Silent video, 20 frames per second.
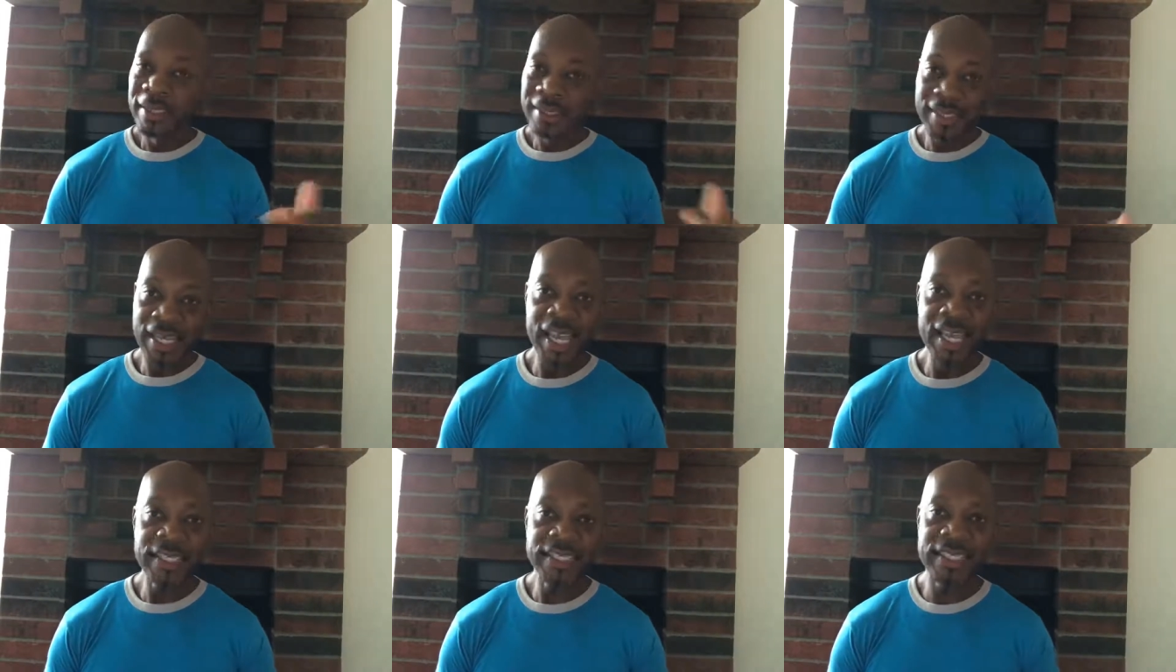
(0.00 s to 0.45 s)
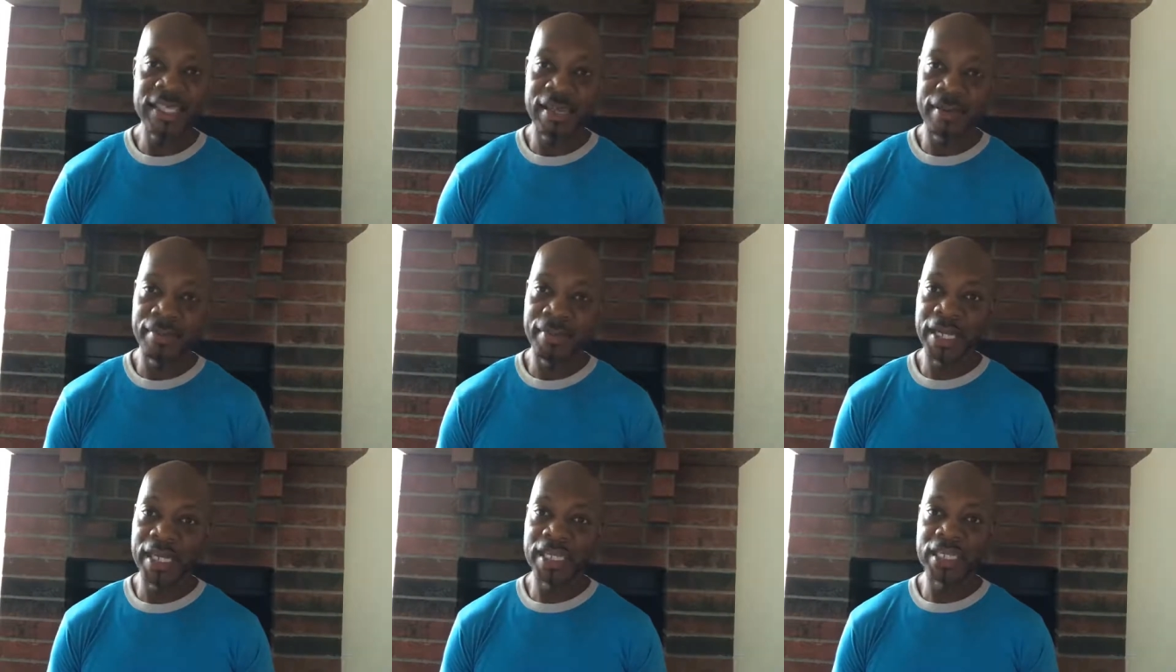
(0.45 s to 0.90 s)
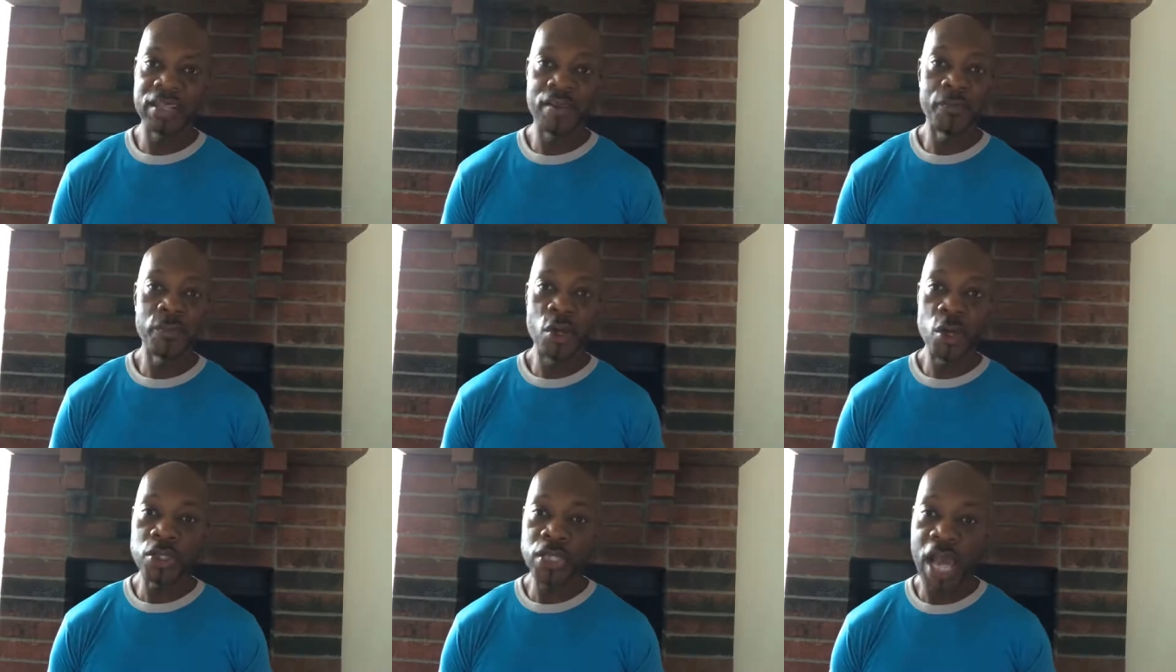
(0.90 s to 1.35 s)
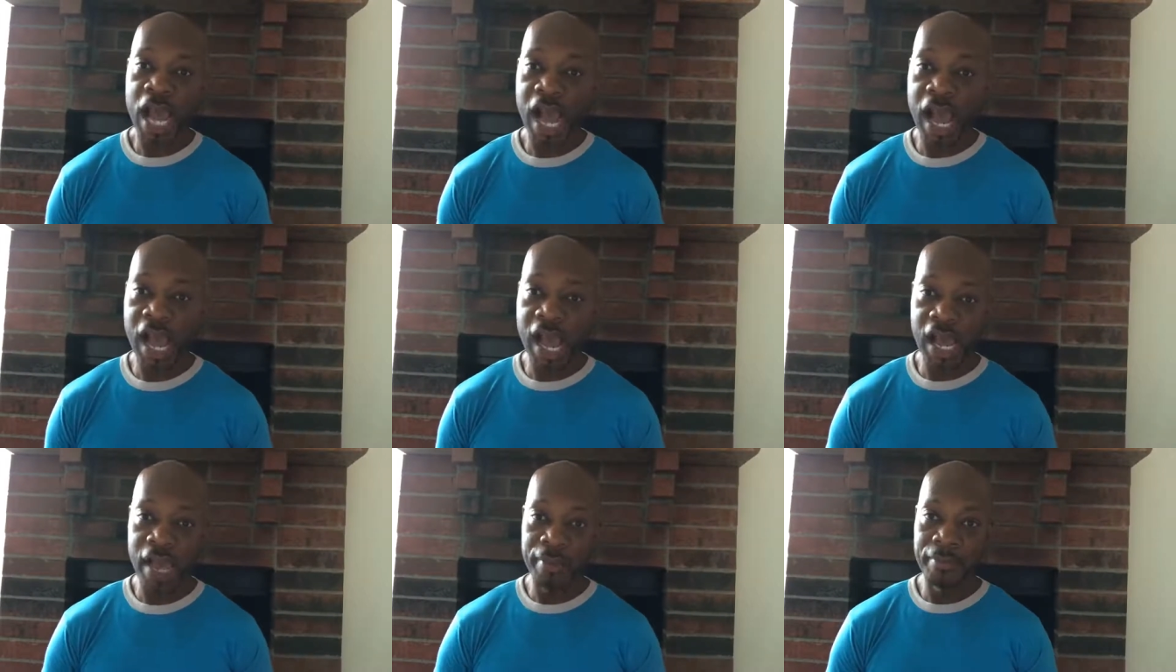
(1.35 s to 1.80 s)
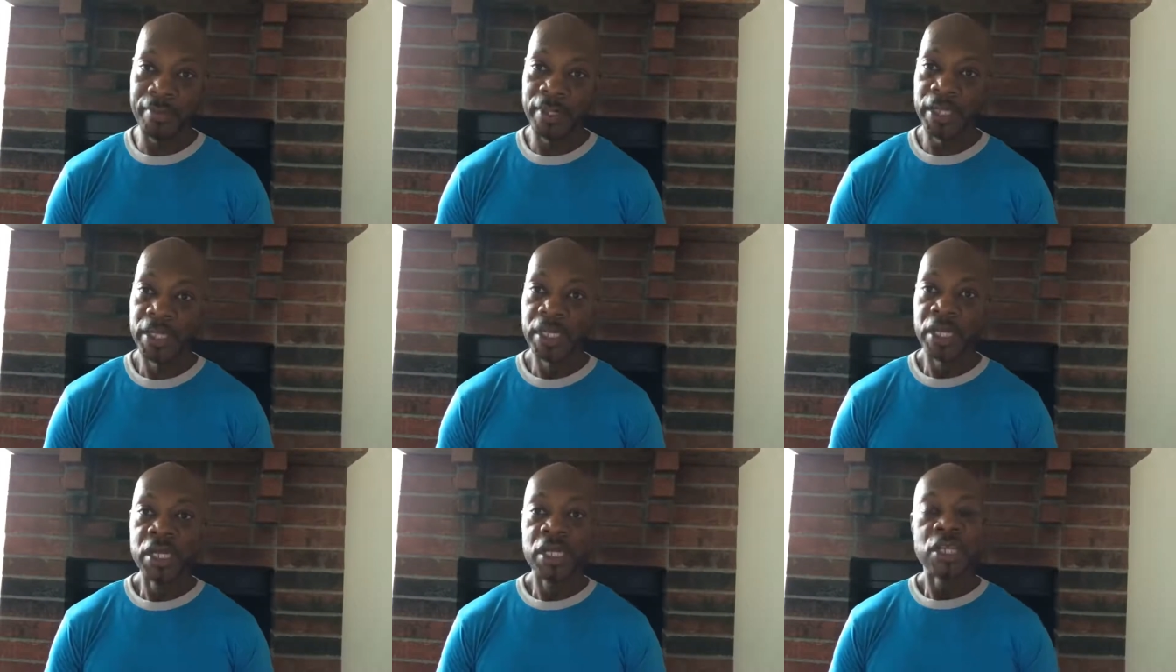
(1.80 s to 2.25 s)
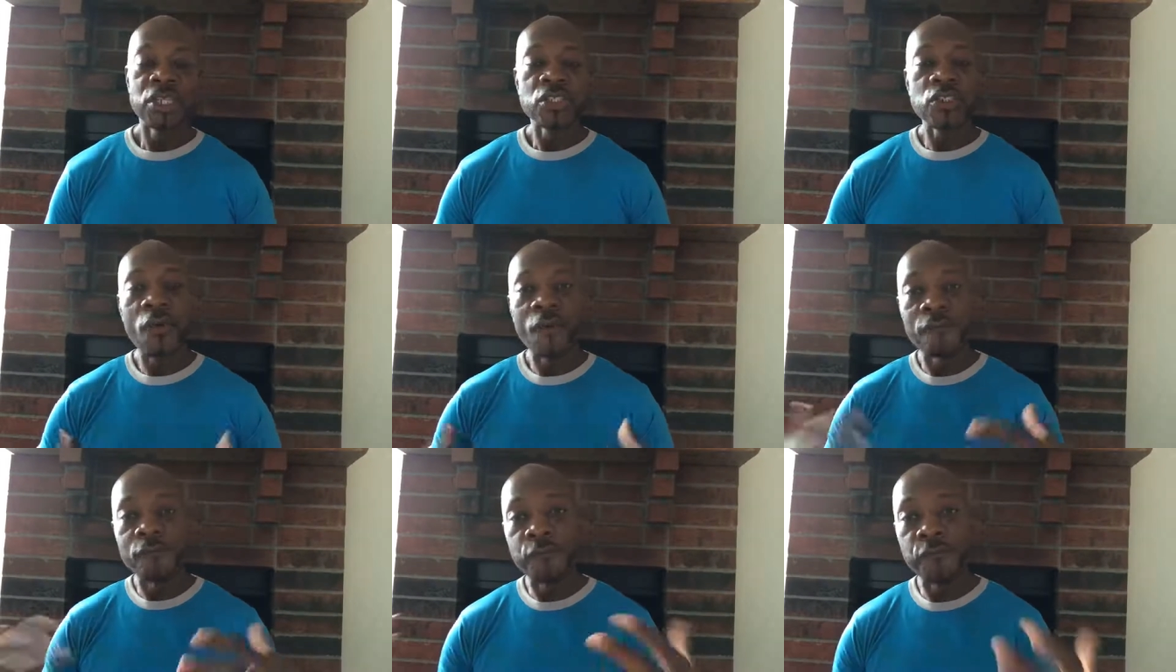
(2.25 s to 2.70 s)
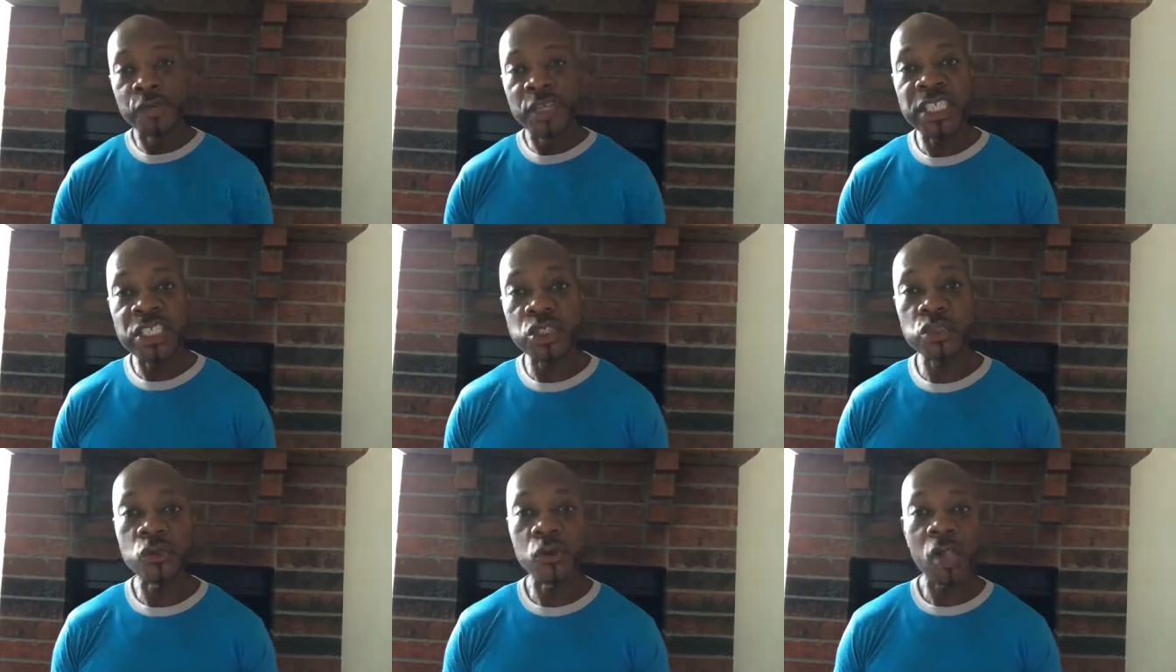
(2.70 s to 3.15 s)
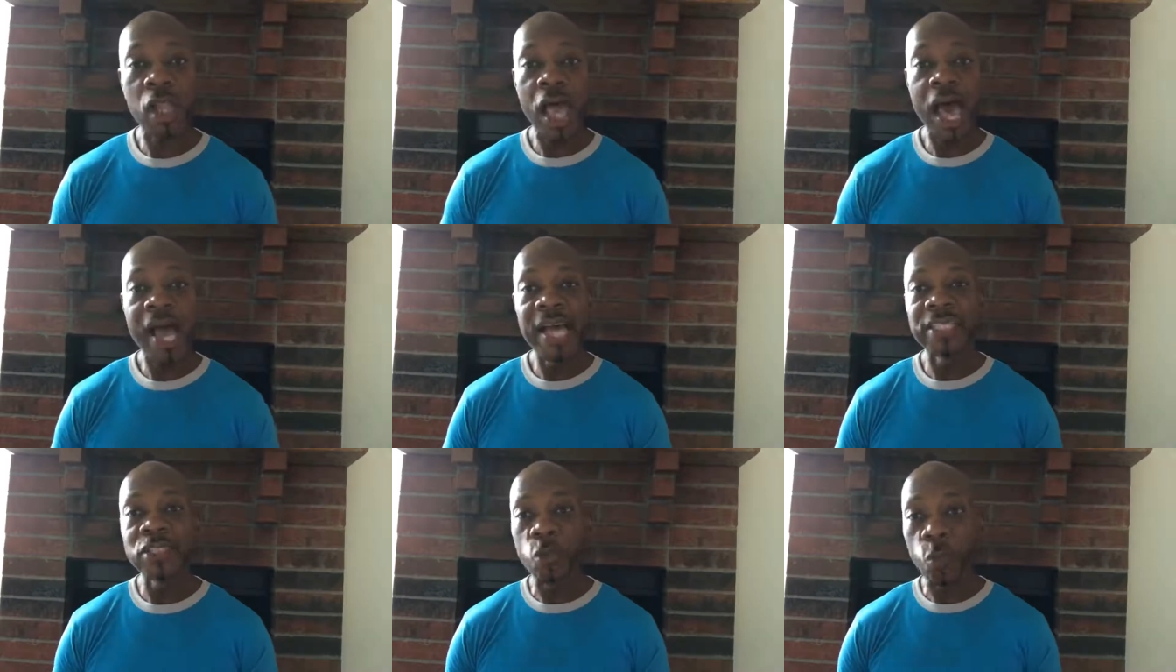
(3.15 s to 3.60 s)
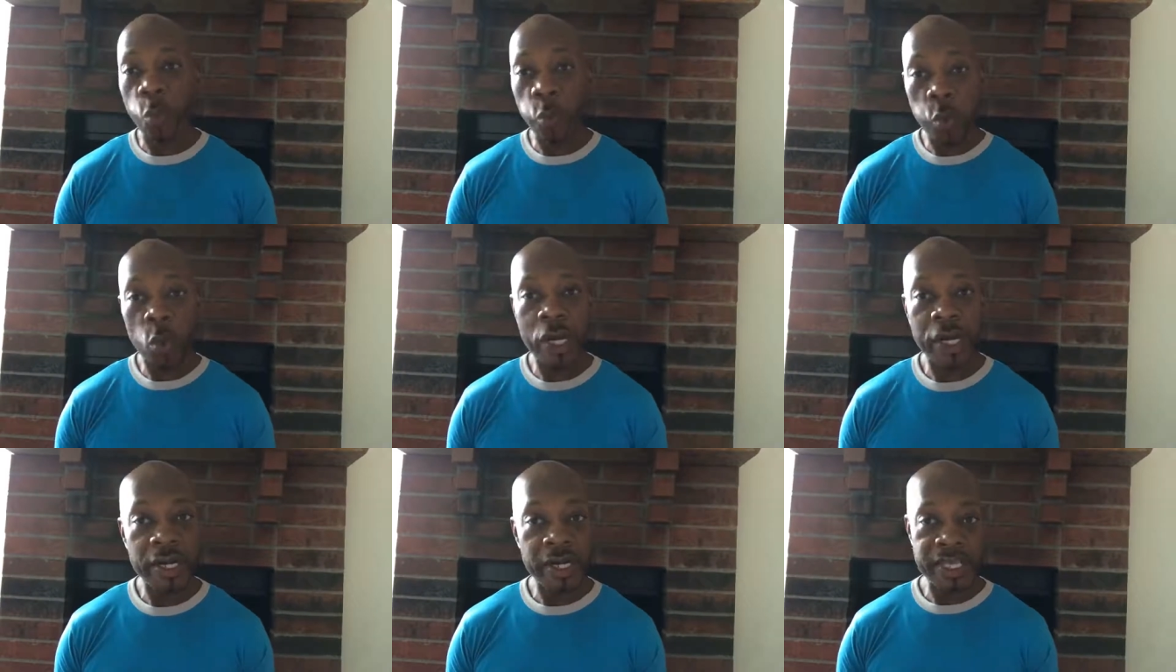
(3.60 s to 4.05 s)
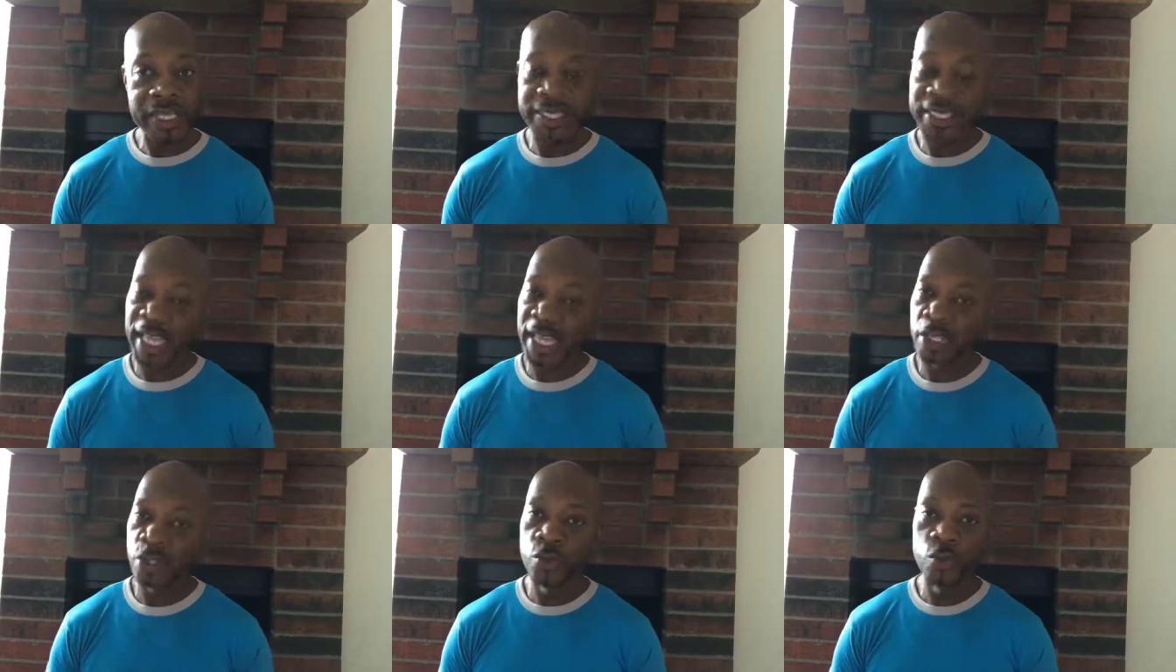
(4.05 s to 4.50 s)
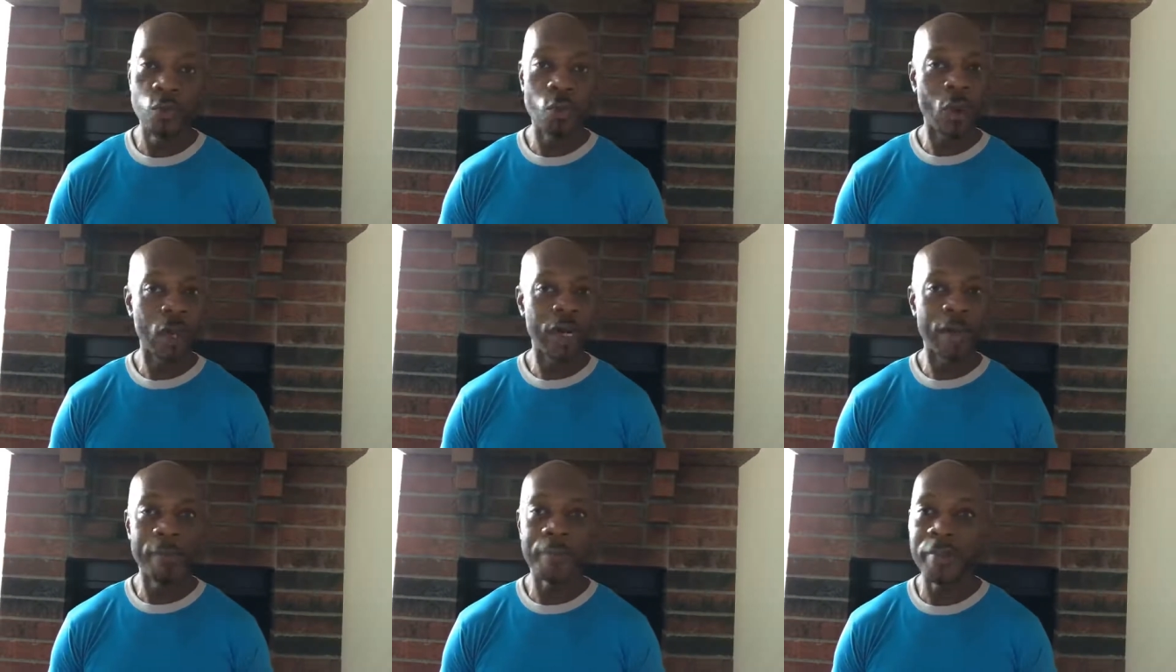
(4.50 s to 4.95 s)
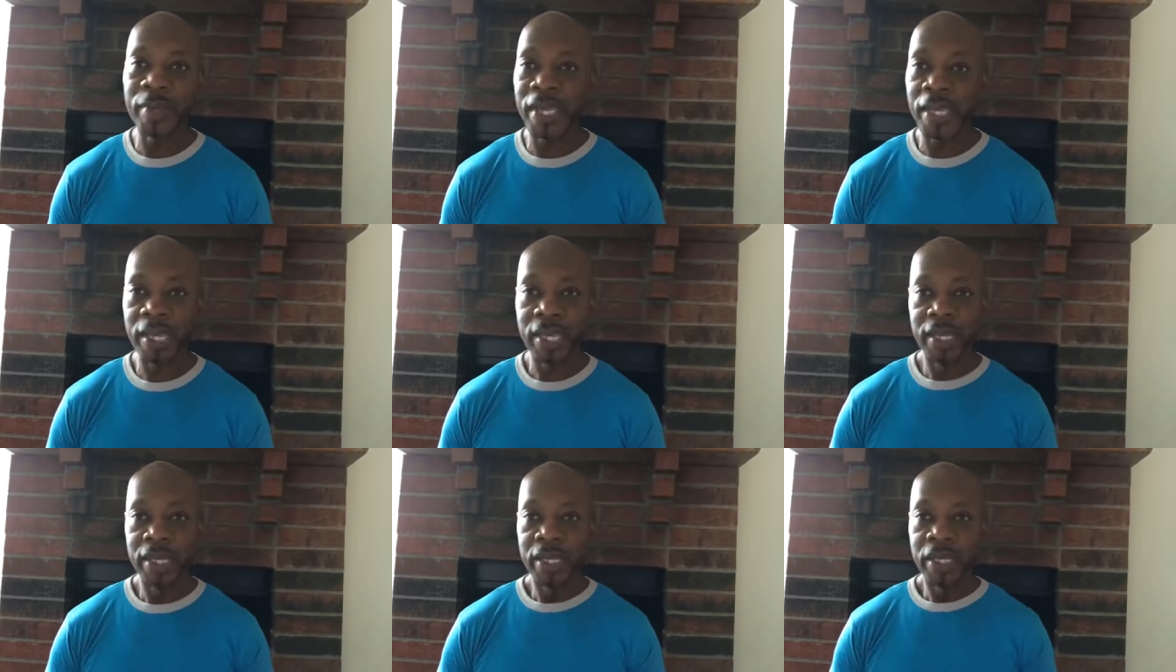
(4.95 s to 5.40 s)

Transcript: take 10 minutes of your time to visualize where it is that you want to be.